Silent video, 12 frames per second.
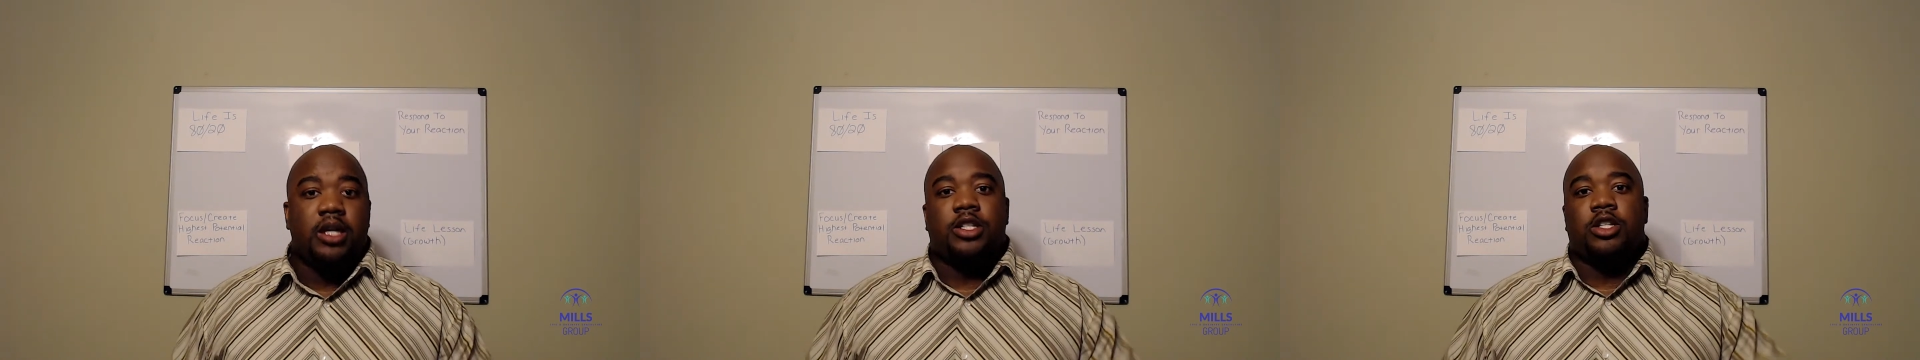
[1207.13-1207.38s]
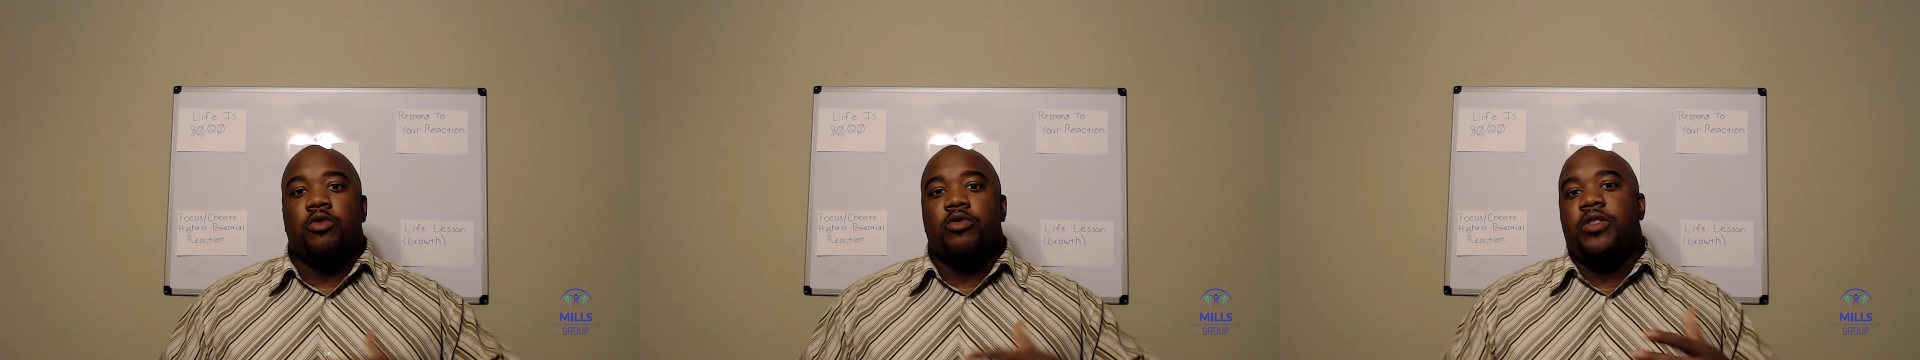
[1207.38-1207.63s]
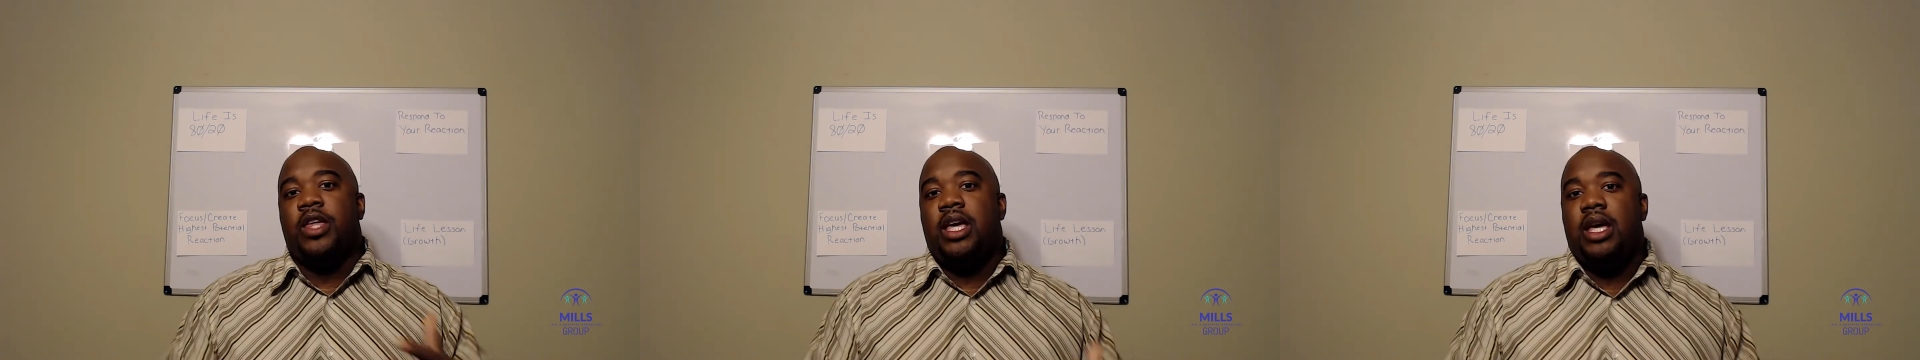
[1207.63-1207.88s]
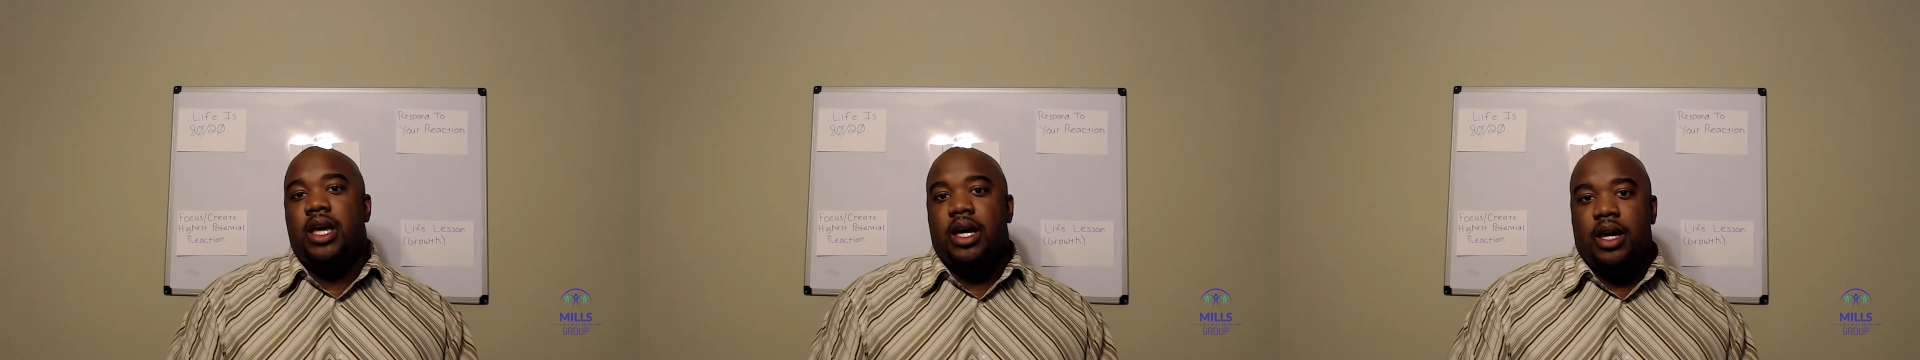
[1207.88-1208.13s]
So
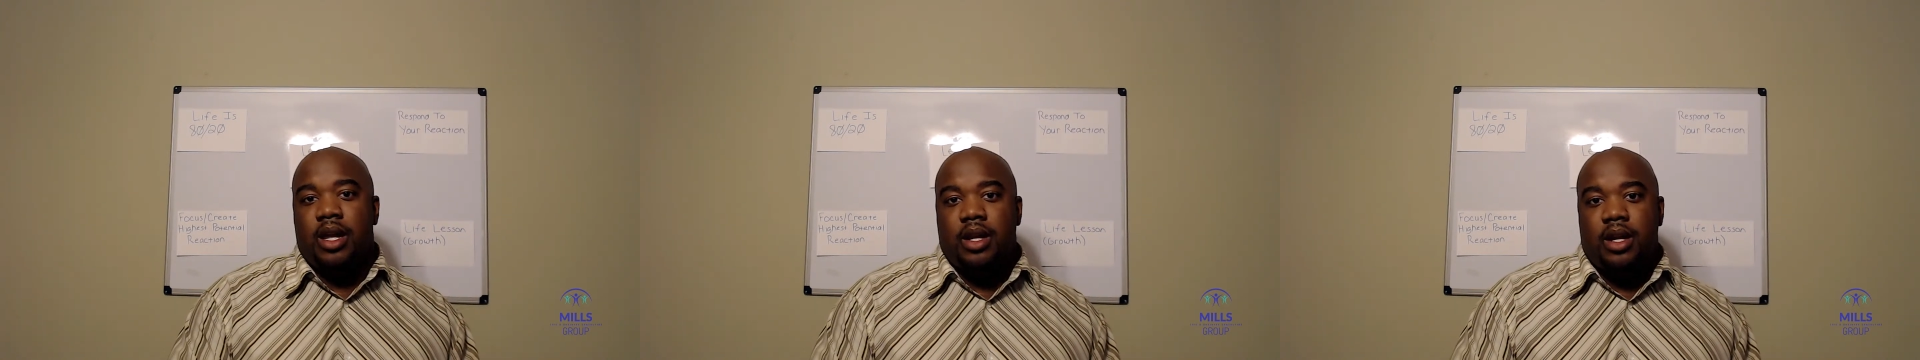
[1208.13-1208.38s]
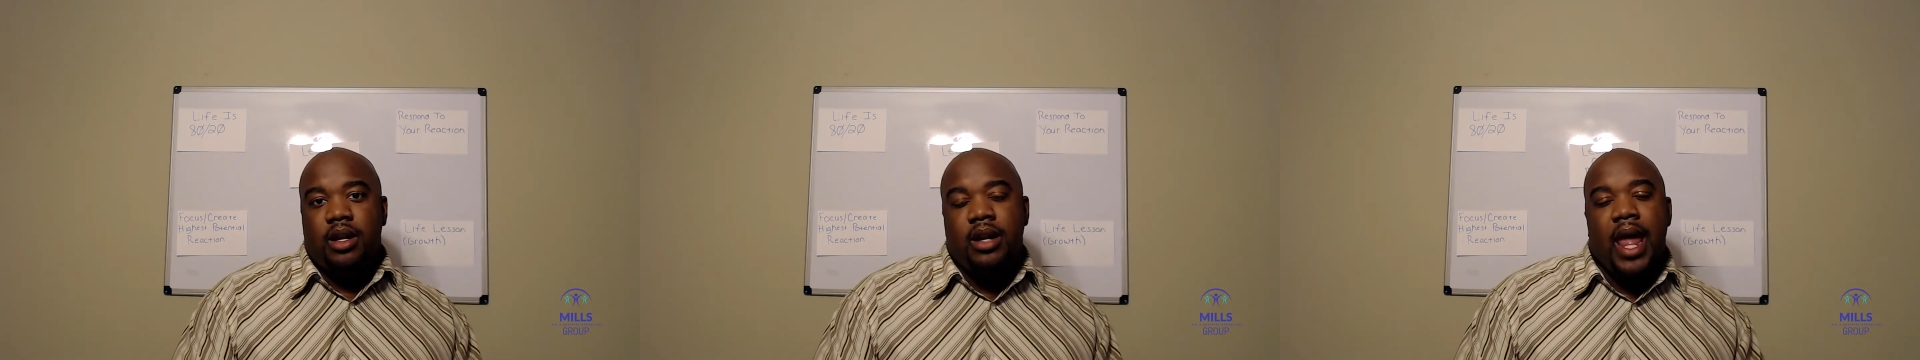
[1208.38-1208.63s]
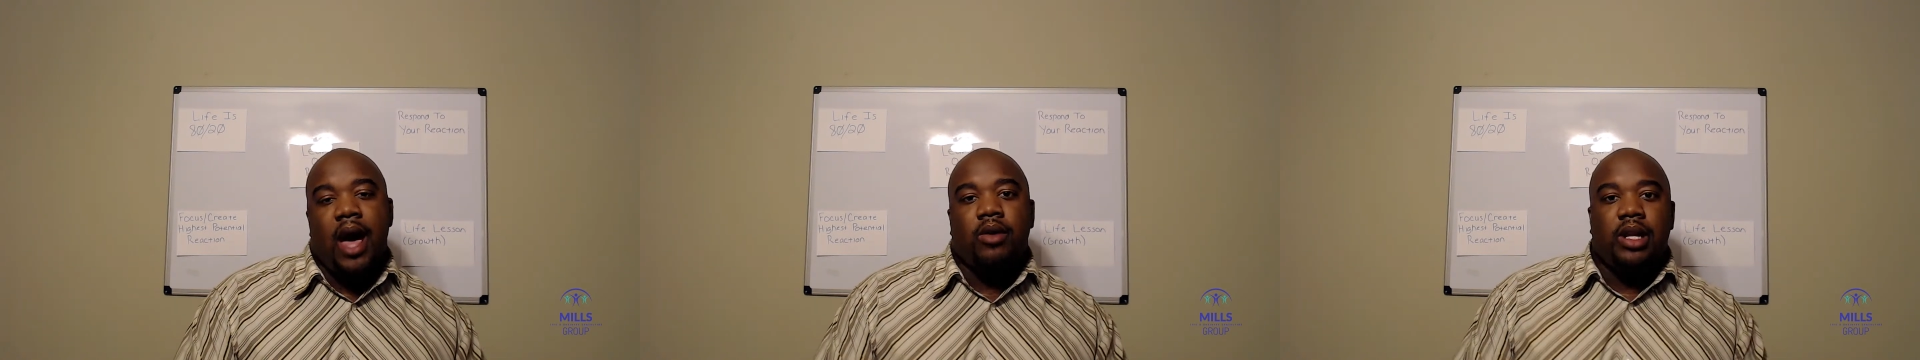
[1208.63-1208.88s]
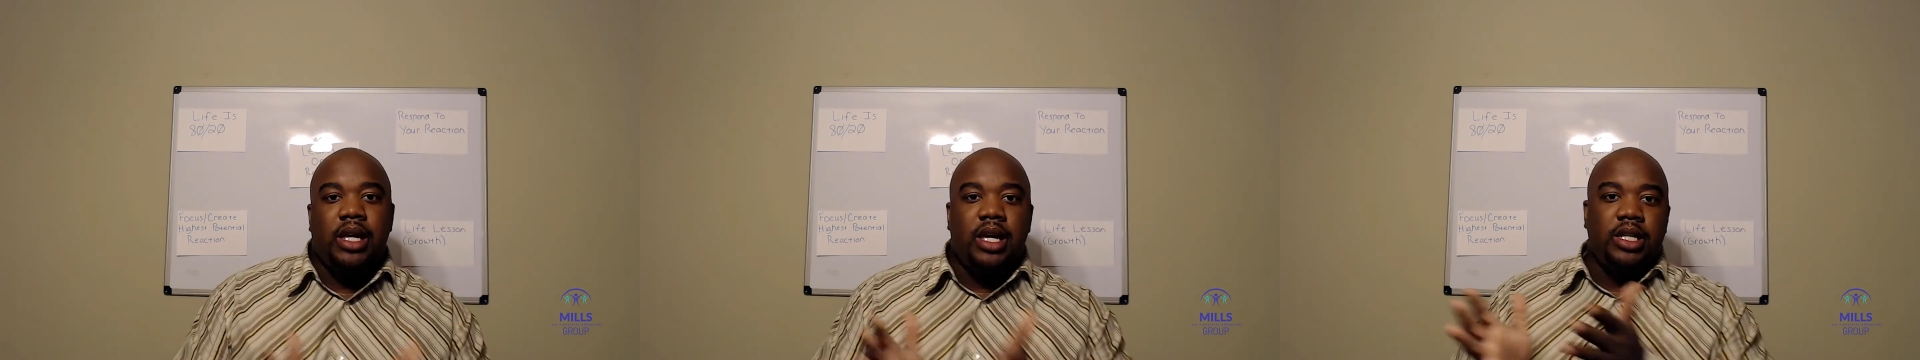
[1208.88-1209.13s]
then,
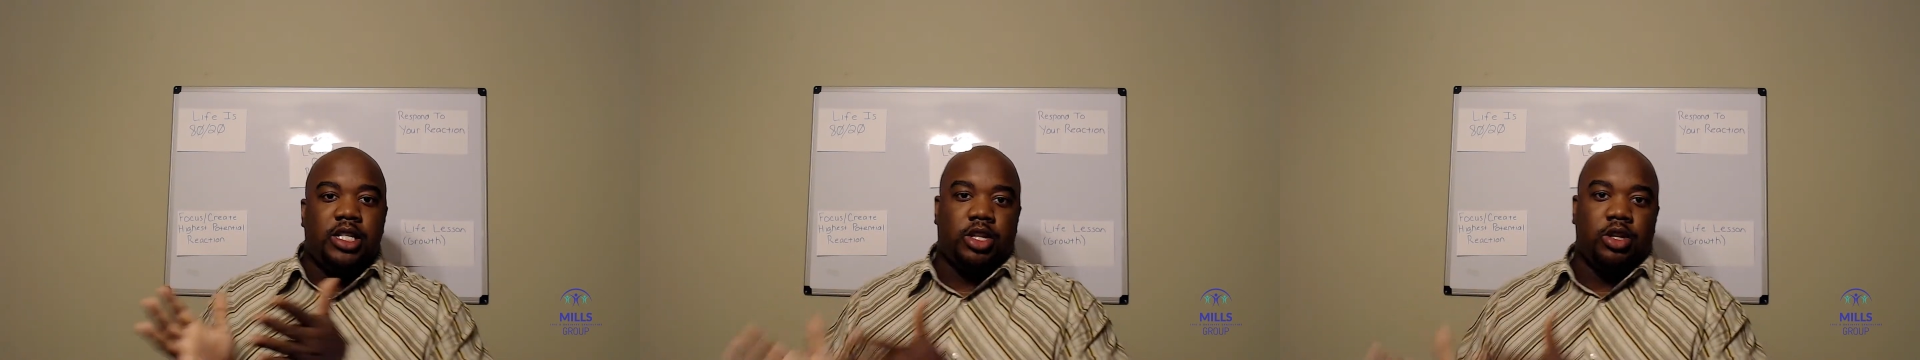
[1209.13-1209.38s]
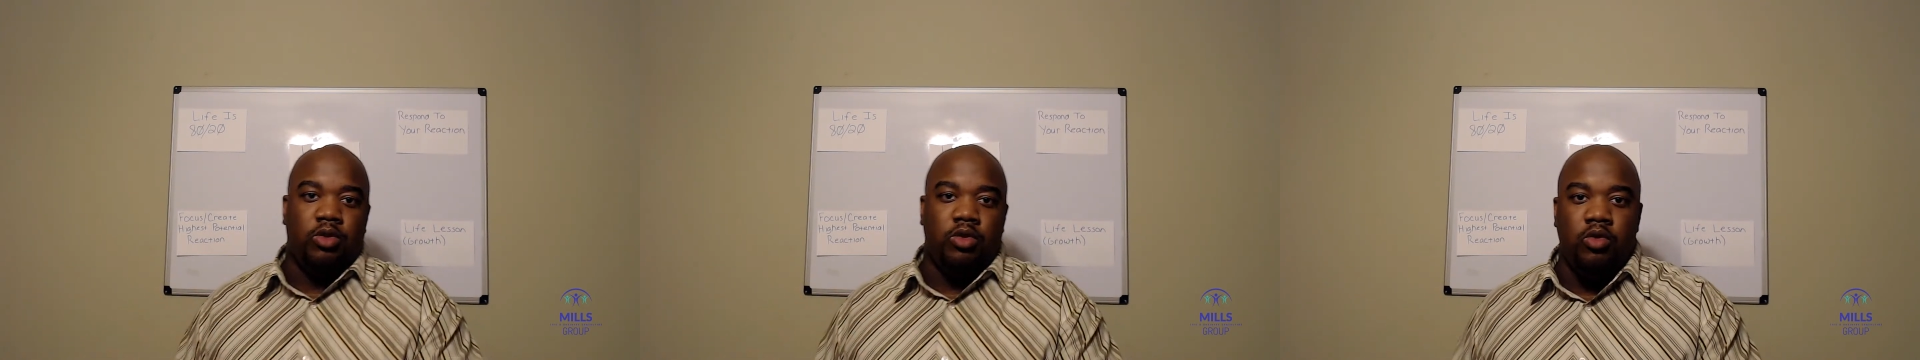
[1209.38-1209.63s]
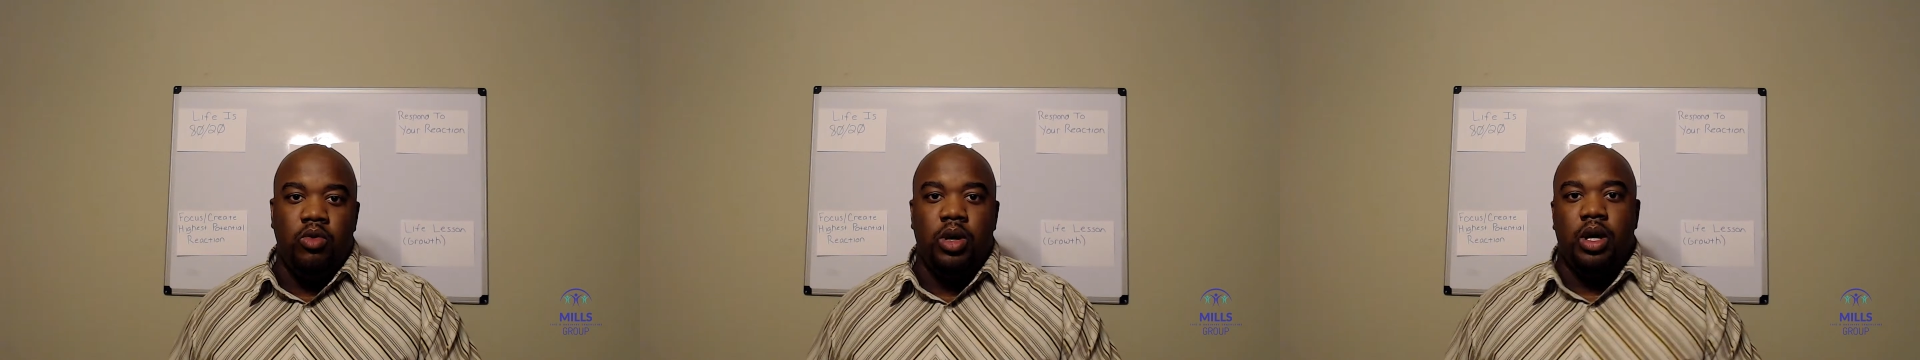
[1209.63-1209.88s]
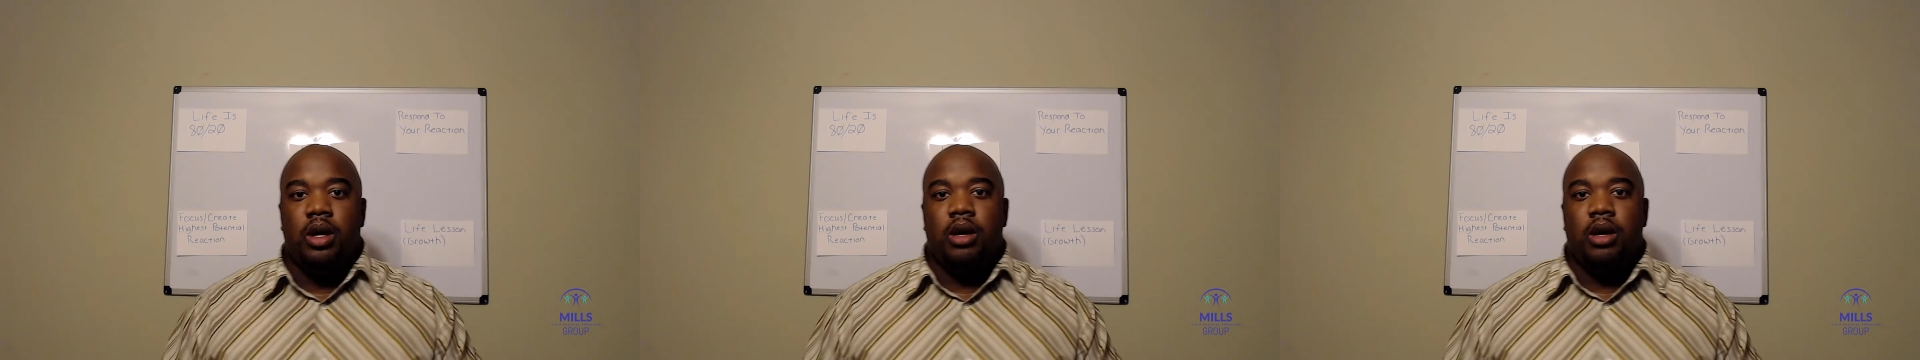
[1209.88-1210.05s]
now leads to